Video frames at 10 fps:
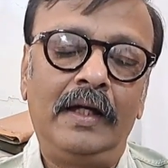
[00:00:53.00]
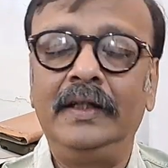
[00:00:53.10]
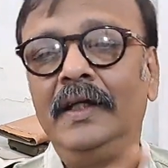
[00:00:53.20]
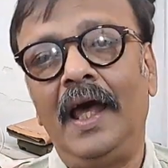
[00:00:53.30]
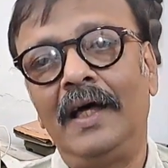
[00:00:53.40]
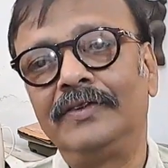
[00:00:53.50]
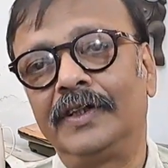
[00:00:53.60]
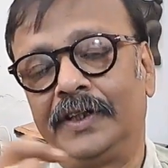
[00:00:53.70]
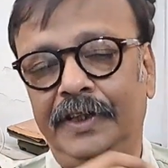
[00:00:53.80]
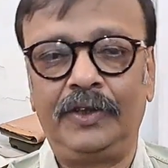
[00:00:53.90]
And he
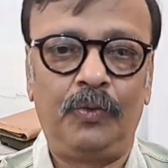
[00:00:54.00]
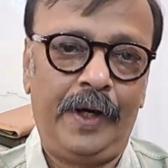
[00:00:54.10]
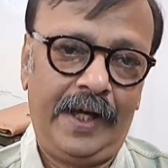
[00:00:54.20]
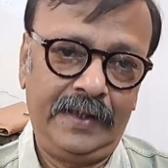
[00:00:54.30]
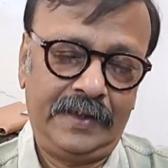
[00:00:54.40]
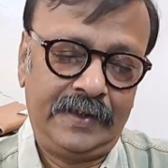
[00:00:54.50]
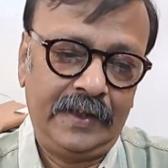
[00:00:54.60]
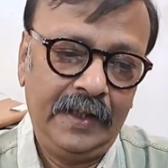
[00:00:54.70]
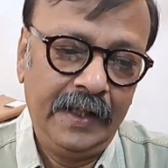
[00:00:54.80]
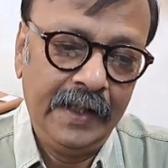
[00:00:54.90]
has a request.